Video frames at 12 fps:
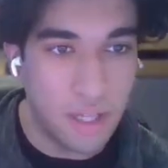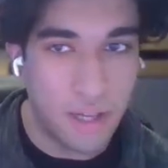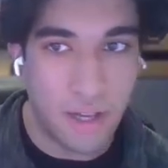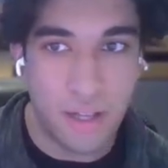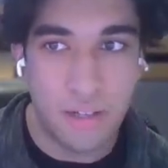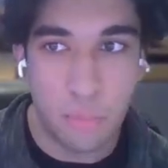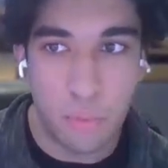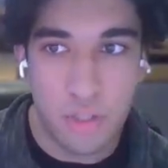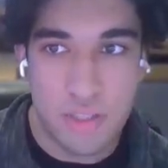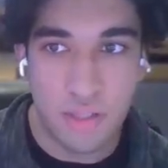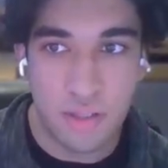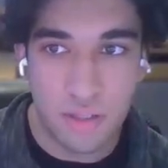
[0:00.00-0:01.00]
Like I'd
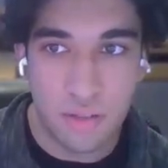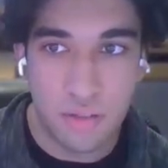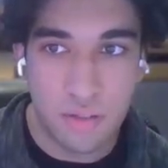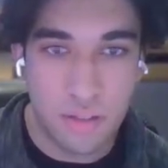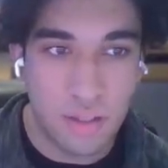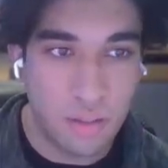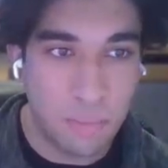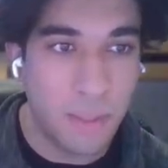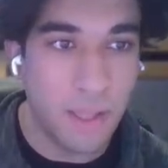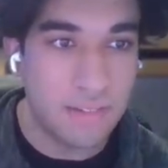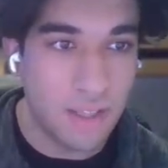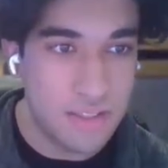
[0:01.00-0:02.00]
want to, the
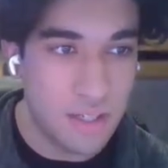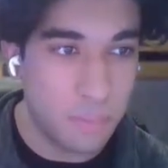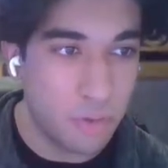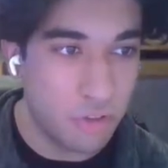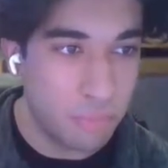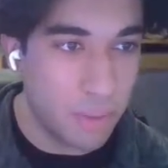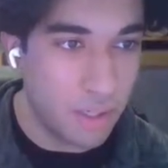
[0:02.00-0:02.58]
best setup would have